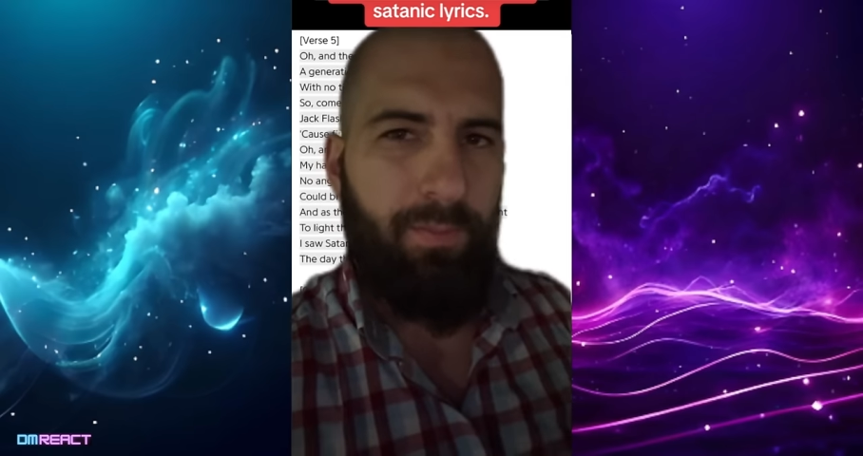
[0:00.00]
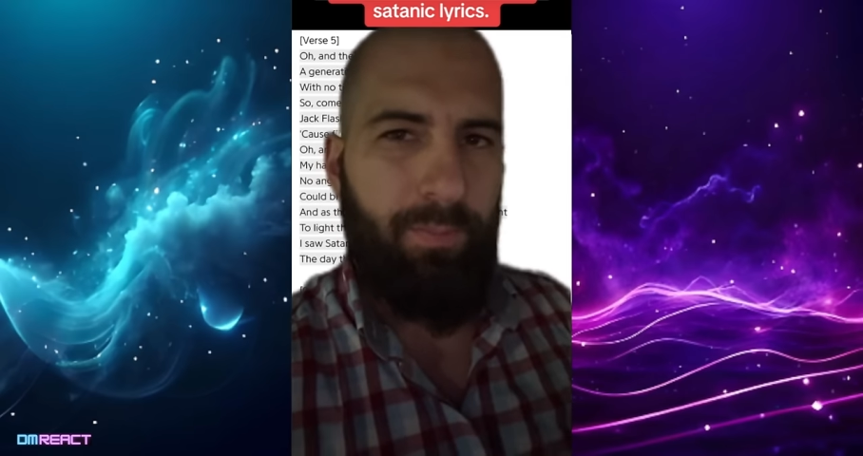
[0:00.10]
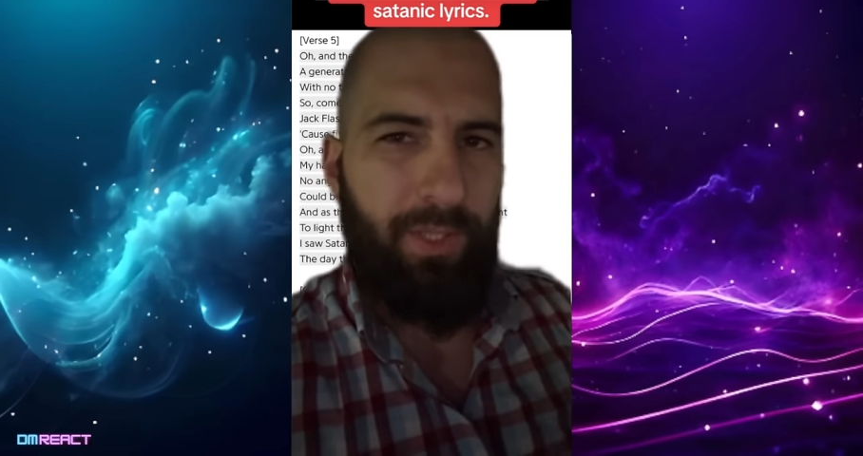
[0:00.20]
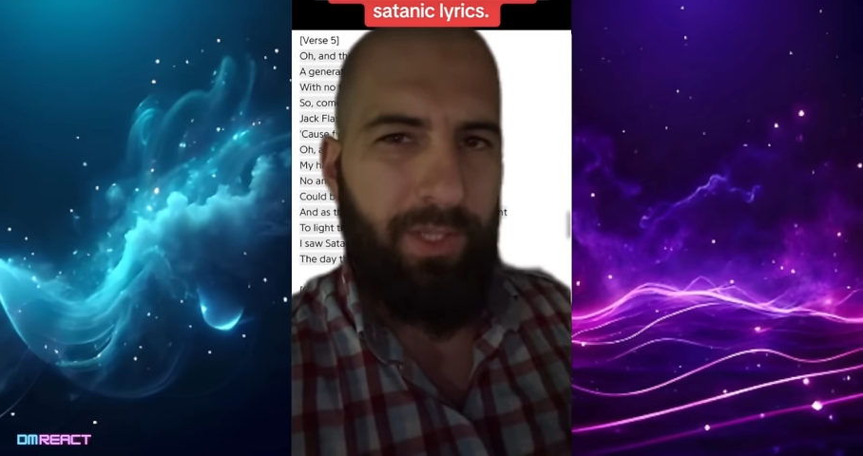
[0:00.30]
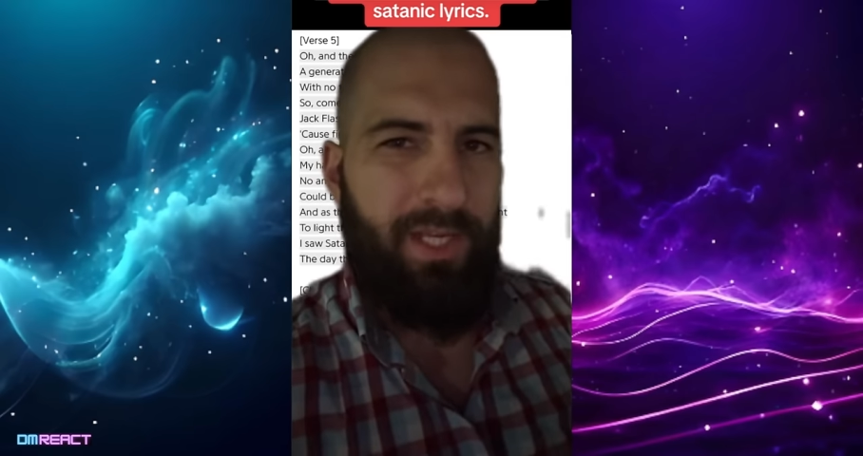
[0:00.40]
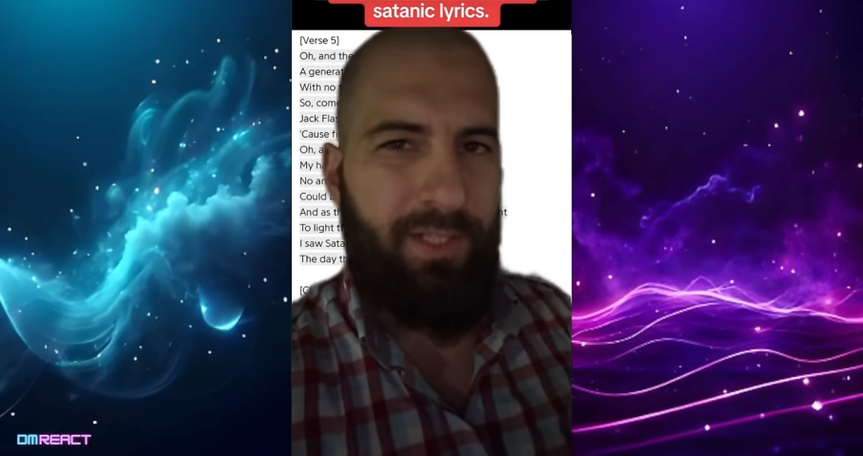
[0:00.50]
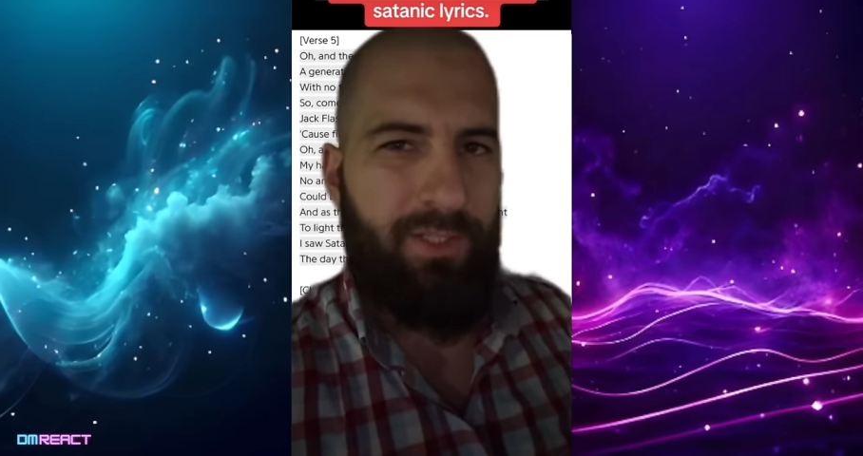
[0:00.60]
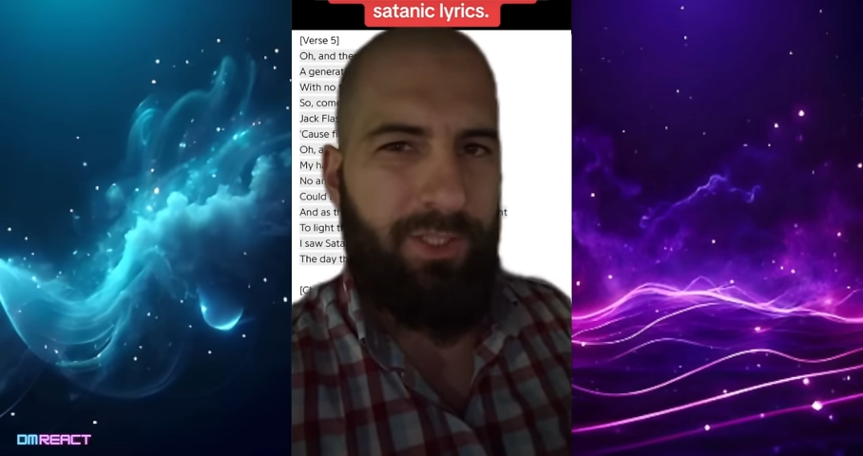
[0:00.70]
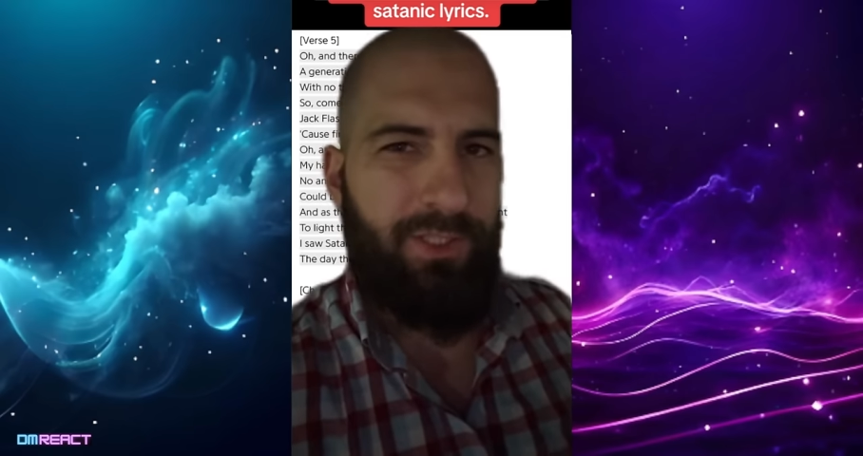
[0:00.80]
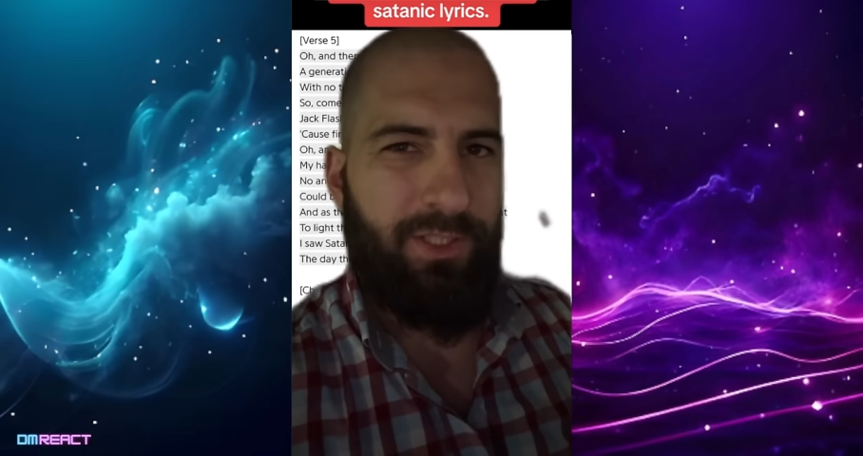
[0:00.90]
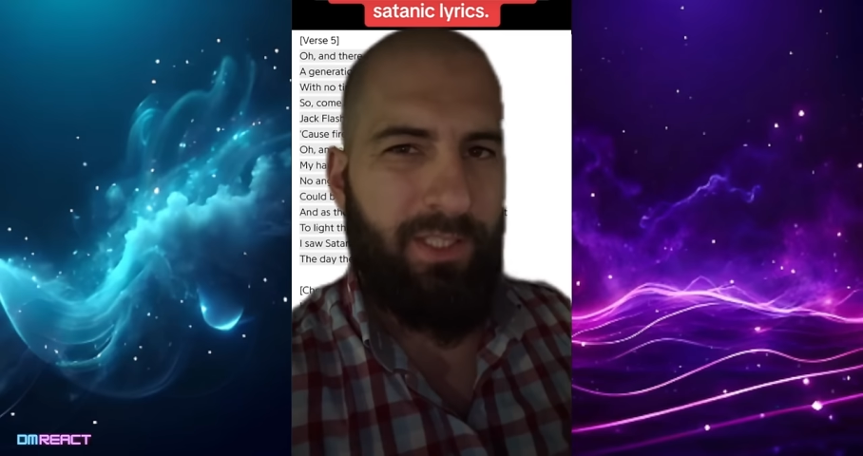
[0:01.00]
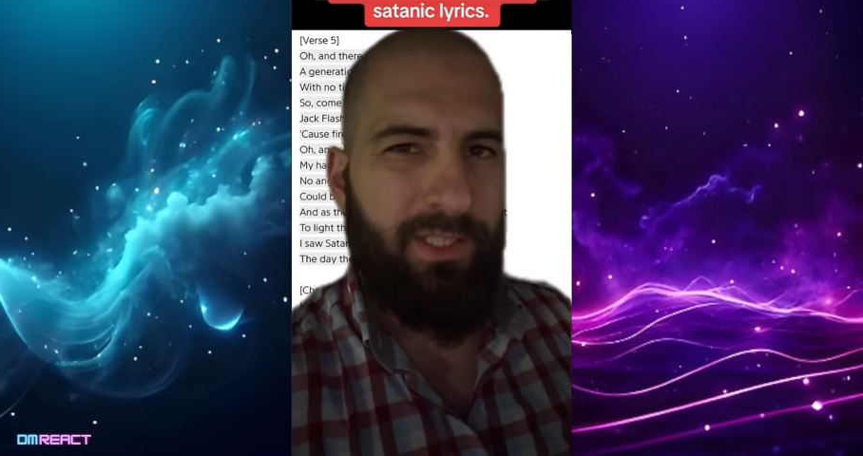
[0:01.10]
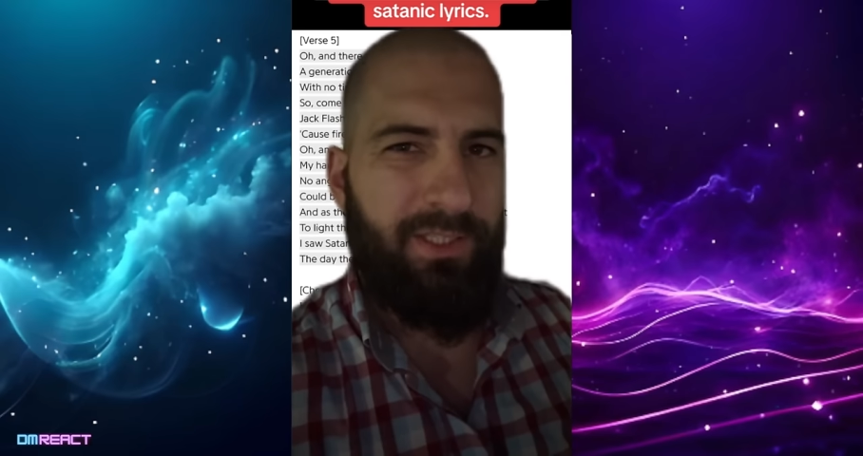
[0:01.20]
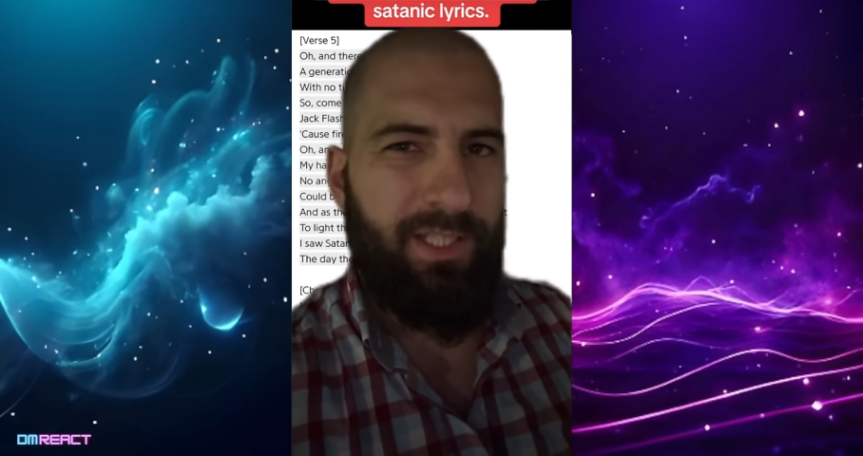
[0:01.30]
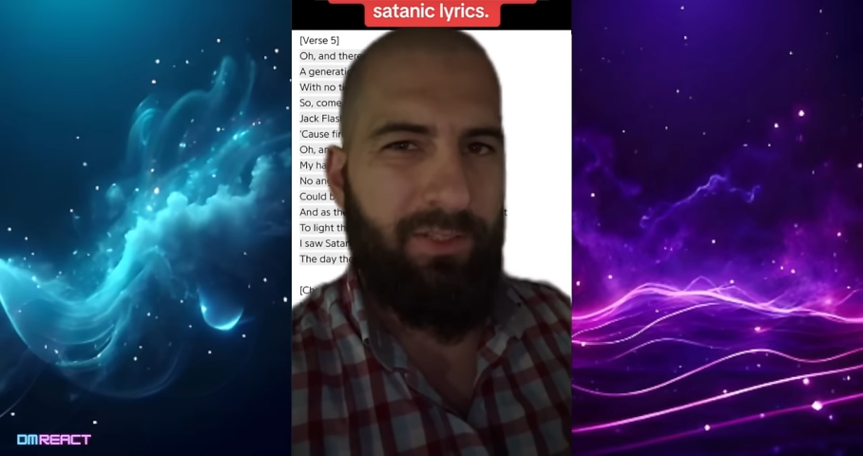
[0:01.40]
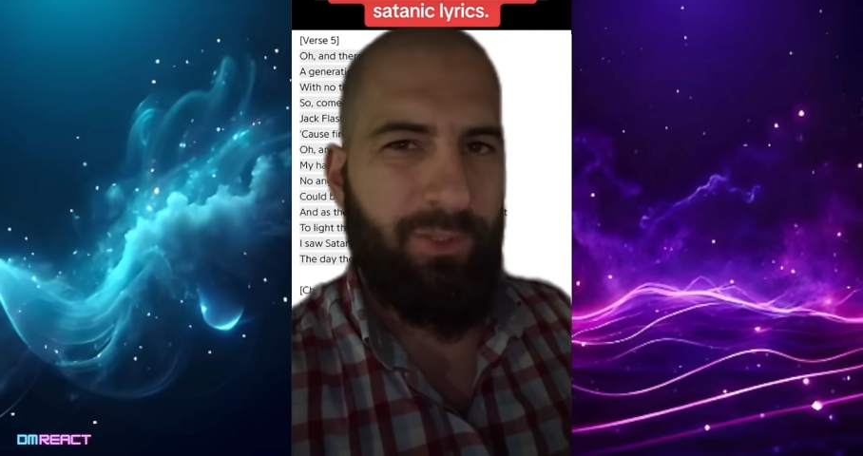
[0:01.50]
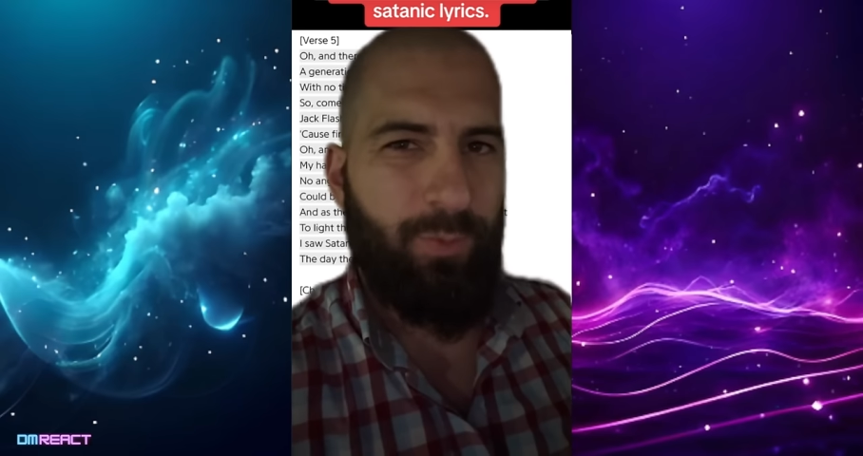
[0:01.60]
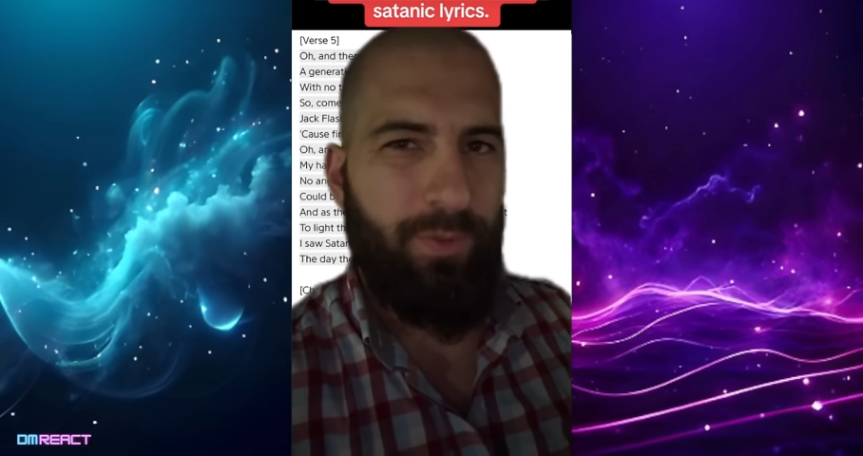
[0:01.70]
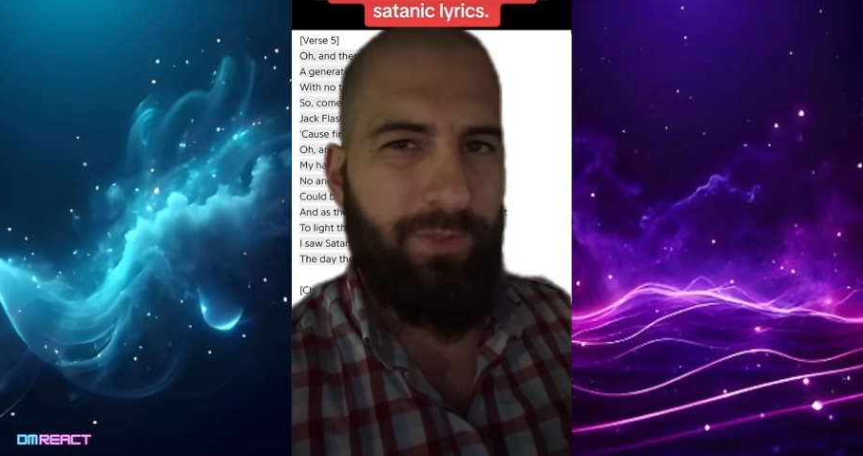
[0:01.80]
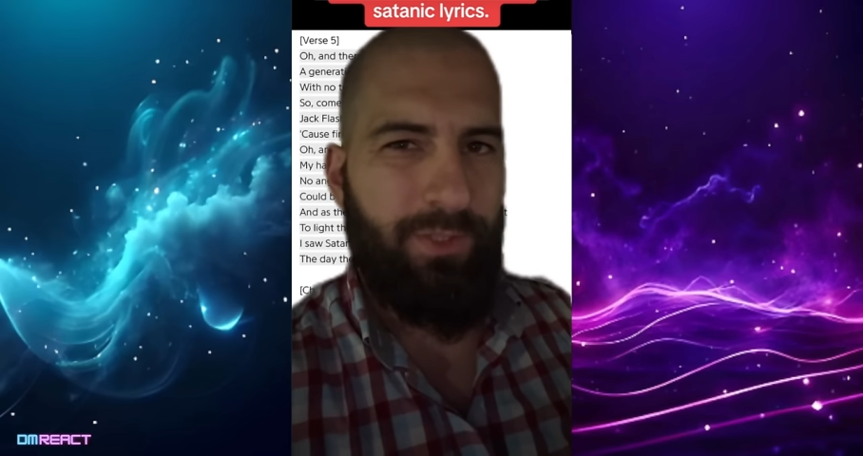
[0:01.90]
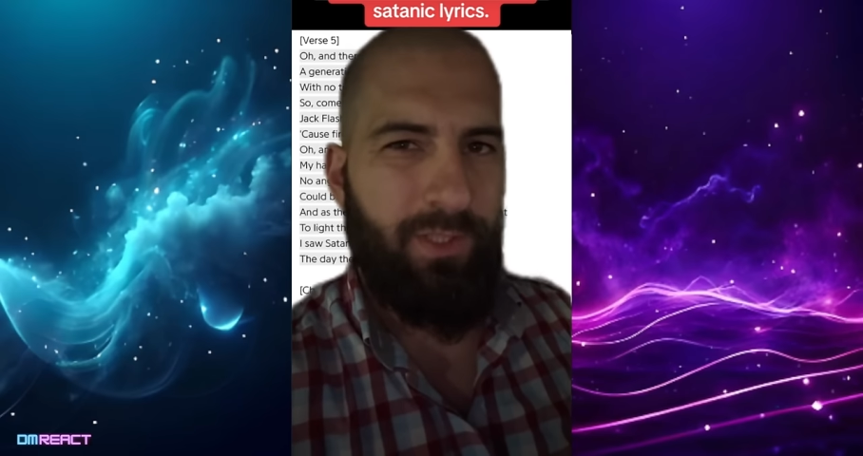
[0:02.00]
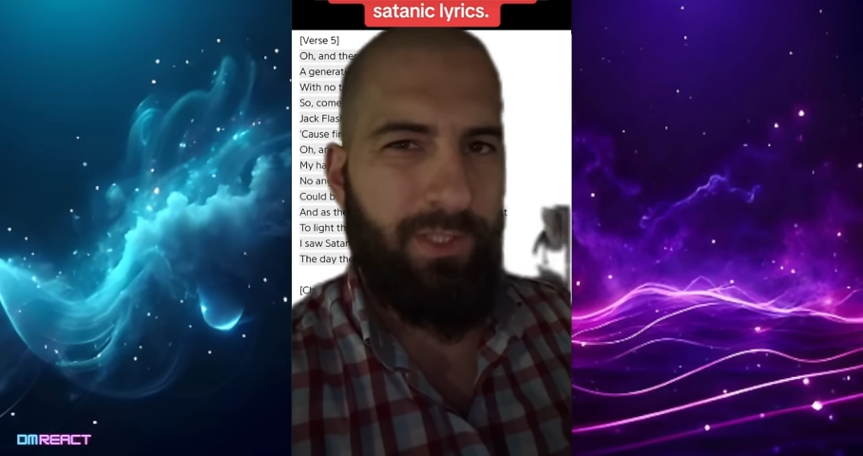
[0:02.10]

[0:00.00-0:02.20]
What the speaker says: But then, just like this Taylor Swift song,